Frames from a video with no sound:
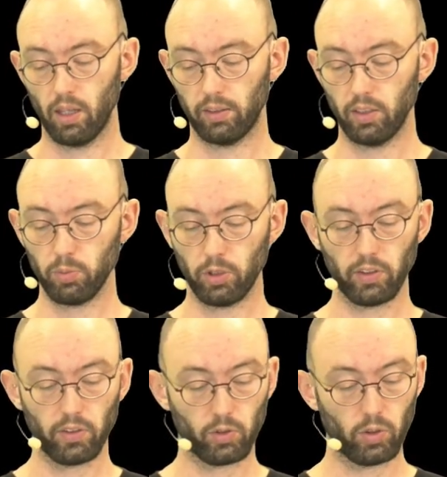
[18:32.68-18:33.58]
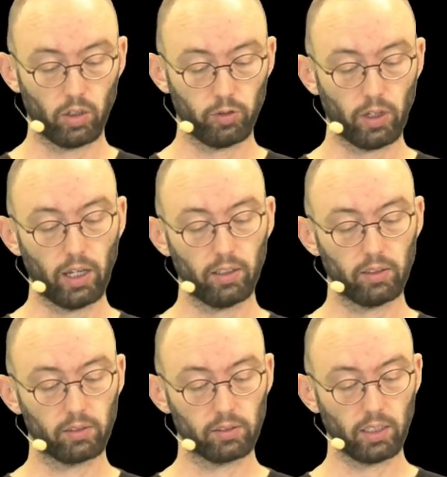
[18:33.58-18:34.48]
And this brings us to our
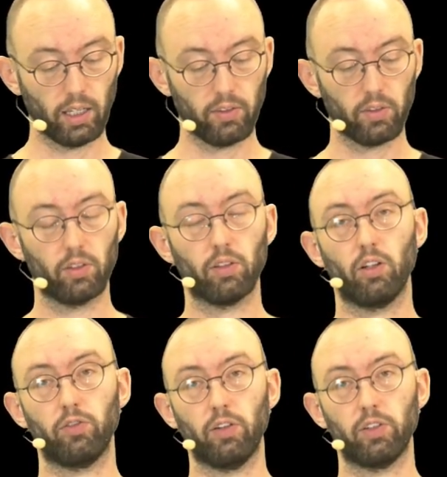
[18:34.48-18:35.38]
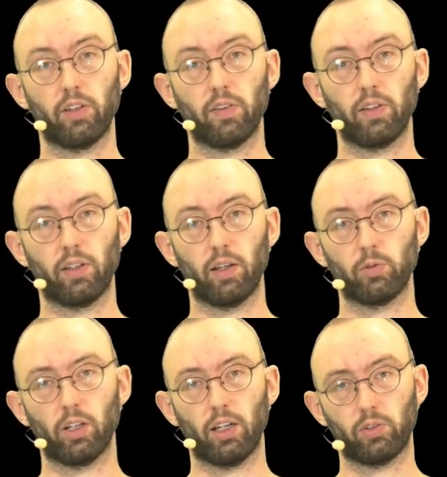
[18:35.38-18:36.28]
final case of evidence that I
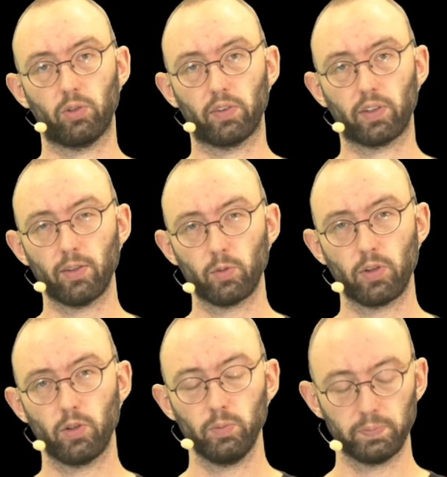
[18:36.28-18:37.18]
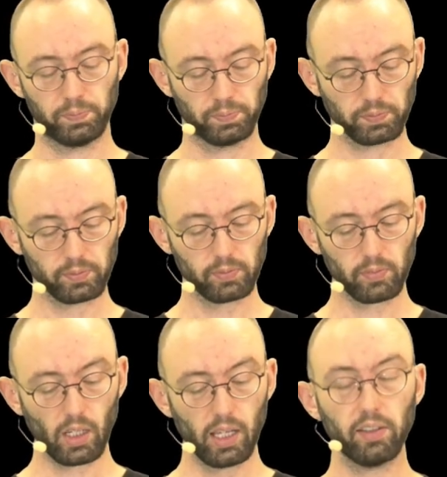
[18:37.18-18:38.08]
would like to discuss with you,
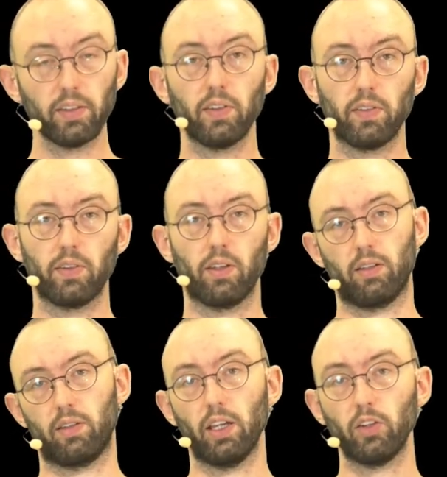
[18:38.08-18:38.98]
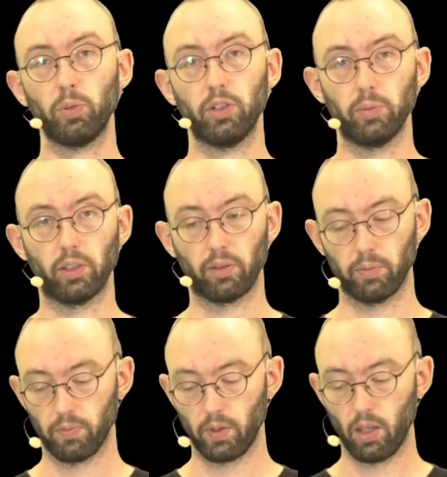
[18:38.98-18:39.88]
and this is the experiment.
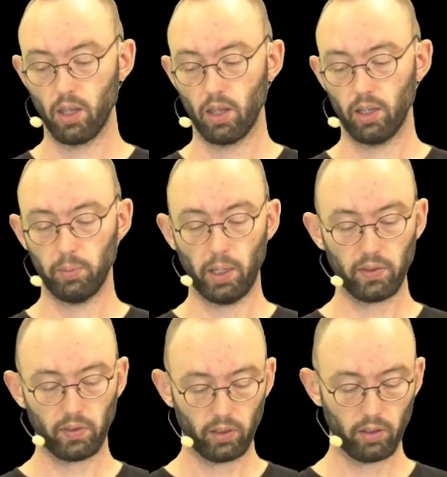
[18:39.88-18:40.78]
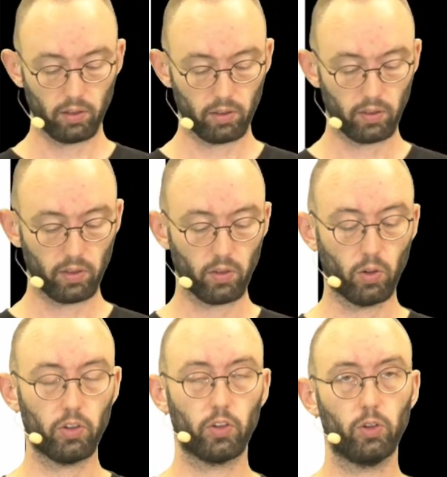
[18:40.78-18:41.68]
In medicine, this is
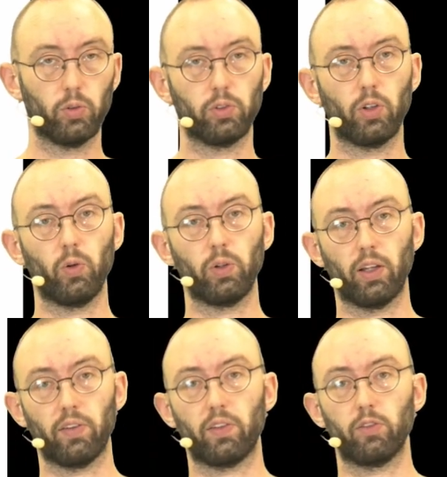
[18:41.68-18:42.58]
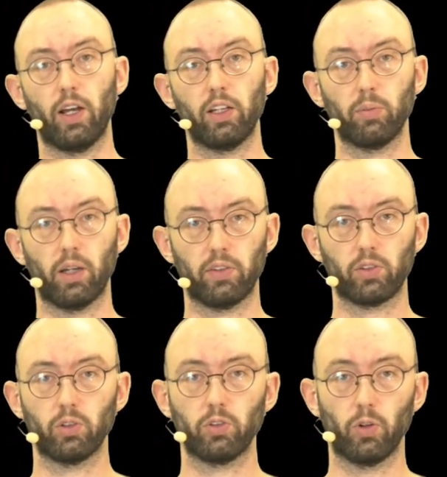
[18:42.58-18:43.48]
also known as the randomized
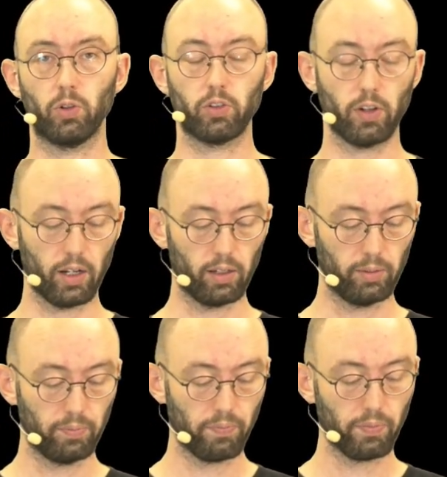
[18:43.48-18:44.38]
controlled trial.